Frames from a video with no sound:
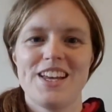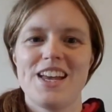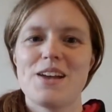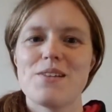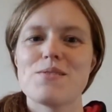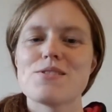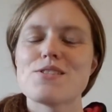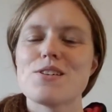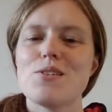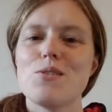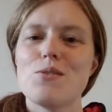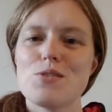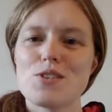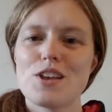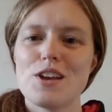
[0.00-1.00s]
It was
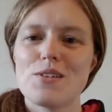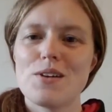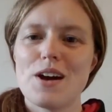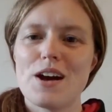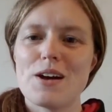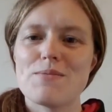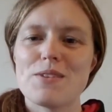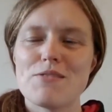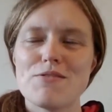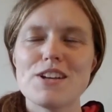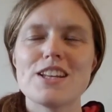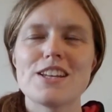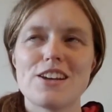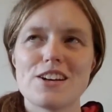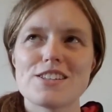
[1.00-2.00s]
also a
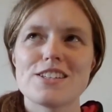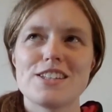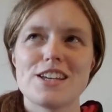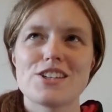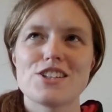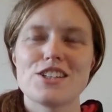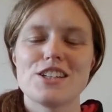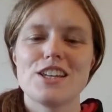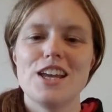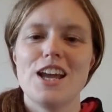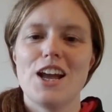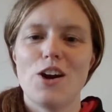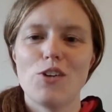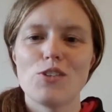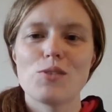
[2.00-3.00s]
really nice addition
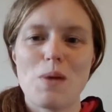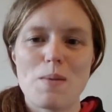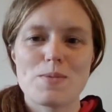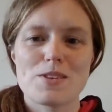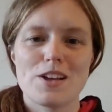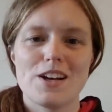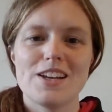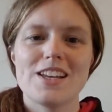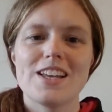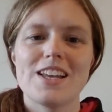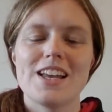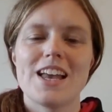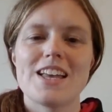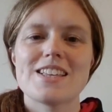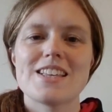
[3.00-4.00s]
on the website
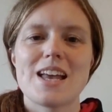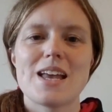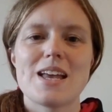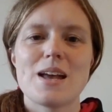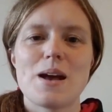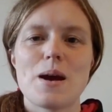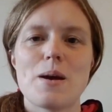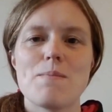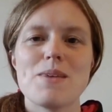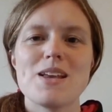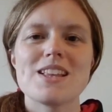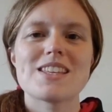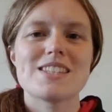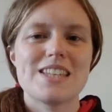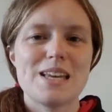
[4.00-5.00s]
is a
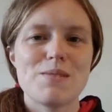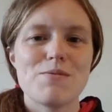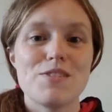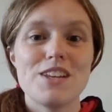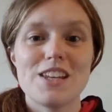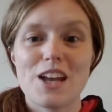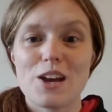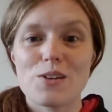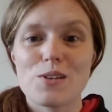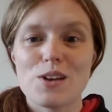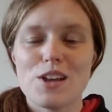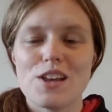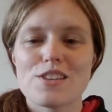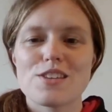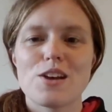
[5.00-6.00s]
meet the team video.
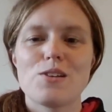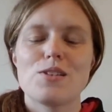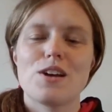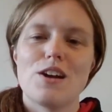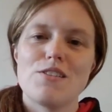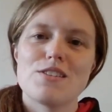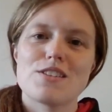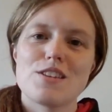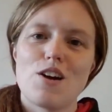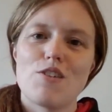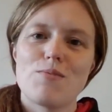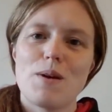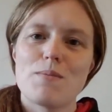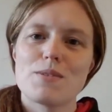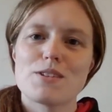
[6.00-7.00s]
So the current staff
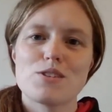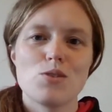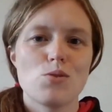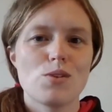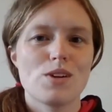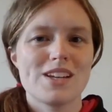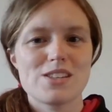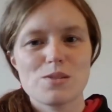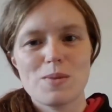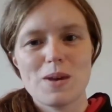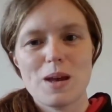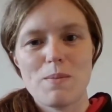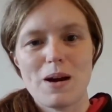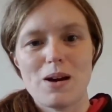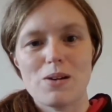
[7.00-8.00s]
members talk a little
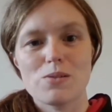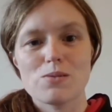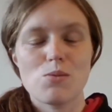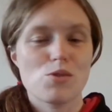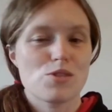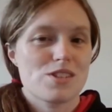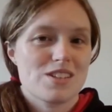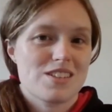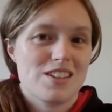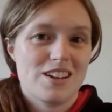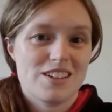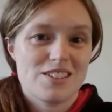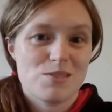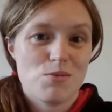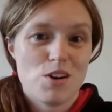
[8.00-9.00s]
bit about what it's
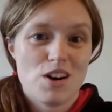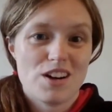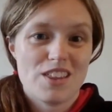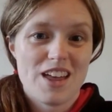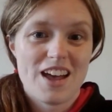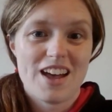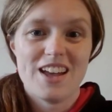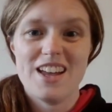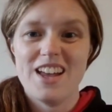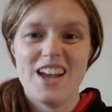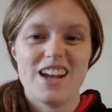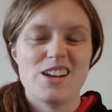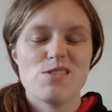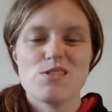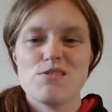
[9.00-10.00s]
like to work there.
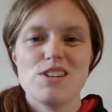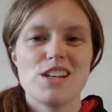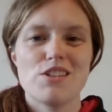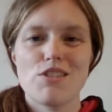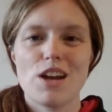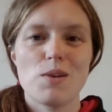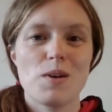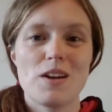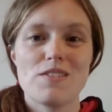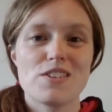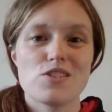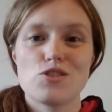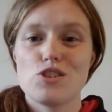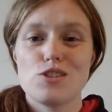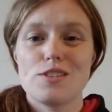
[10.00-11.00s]
And it was a really great way of
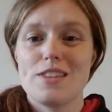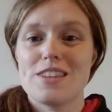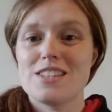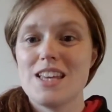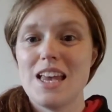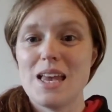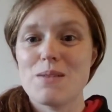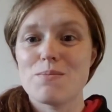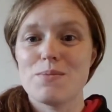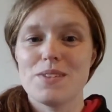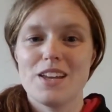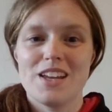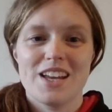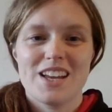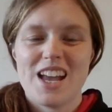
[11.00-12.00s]
introducing the team
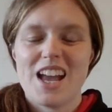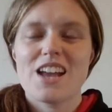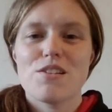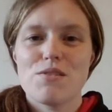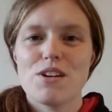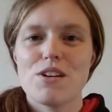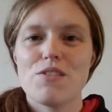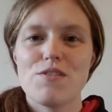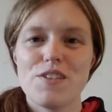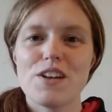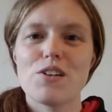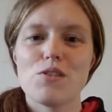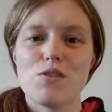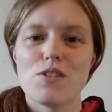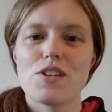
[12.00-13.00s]
and getting a real
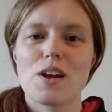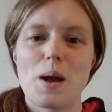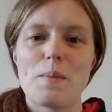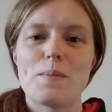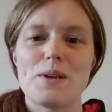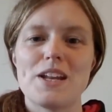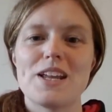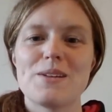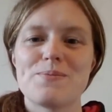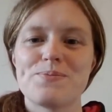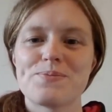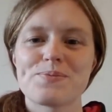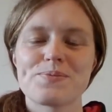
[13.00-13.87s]
feel for the company.